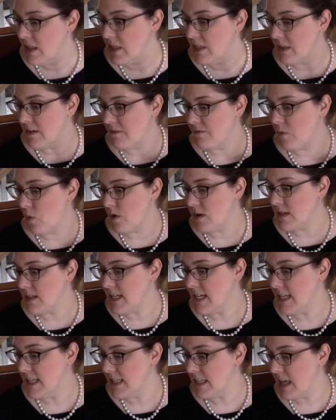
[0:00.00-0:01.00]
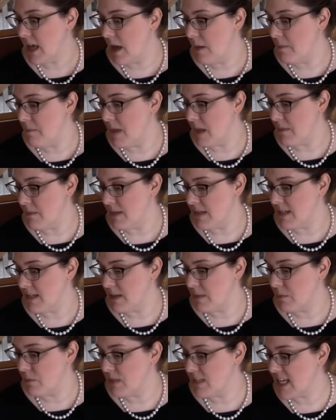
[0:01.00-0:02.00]
the 14th Amendment
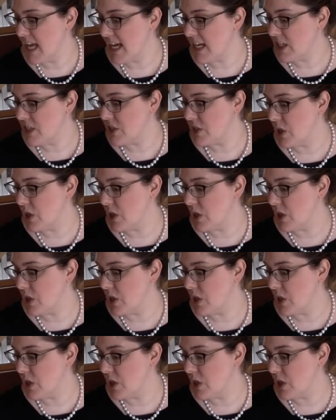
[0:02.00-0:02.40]
protects